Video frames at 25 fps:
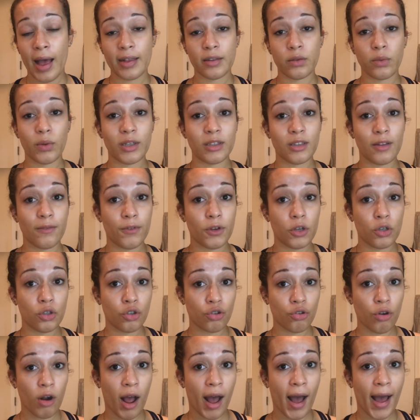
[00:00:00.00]
as well as if you're
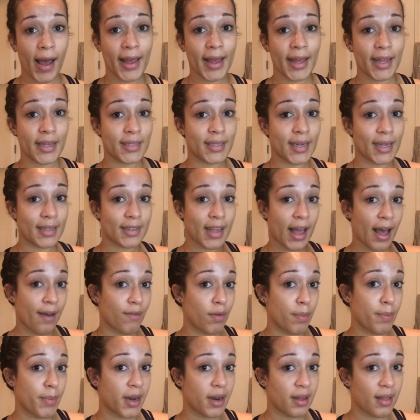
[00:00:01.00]
dry. It does
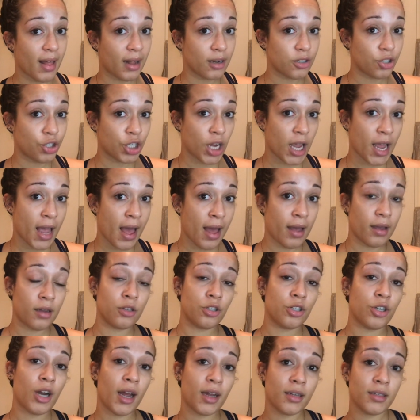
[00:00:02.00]
have a bit of that shea
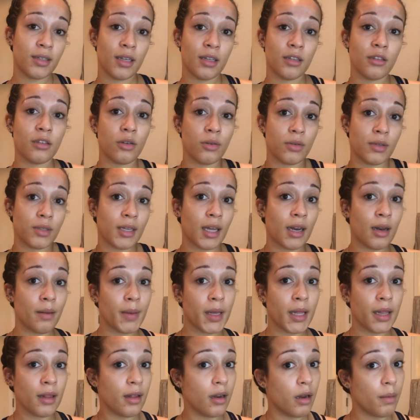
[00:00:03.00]
extract in, so it's going to
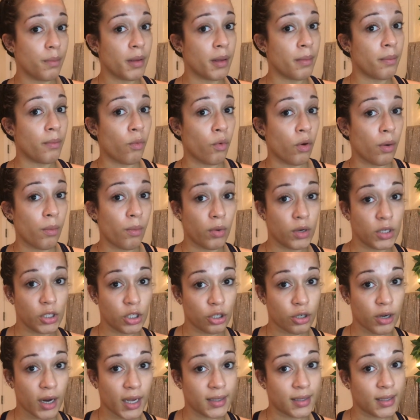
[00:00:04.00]
be a little bit more
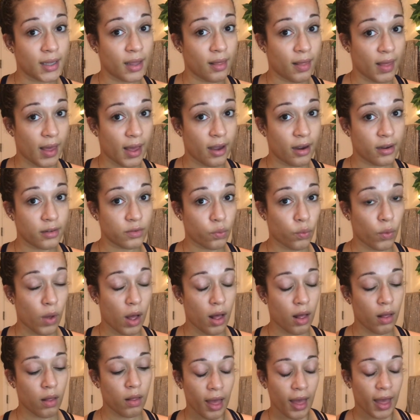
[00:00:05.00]
moisturizing there as
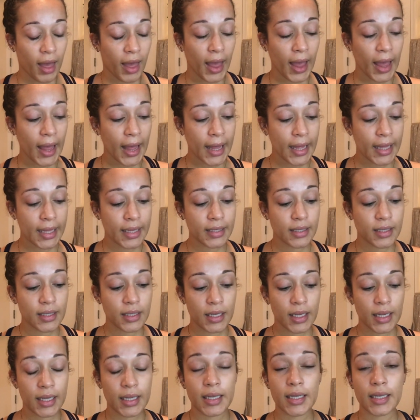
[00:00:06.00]
well. And
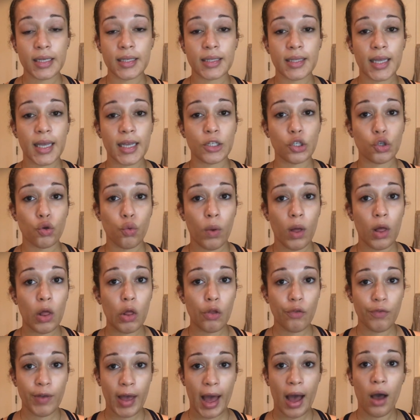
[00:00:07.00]
it is a
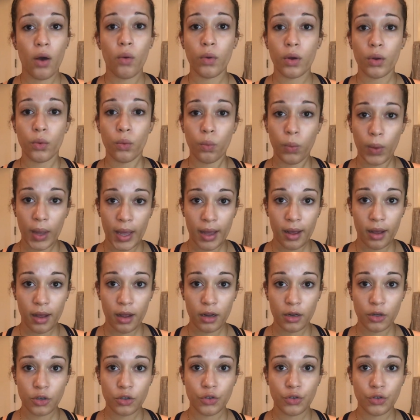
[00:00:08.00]
12-hour wear,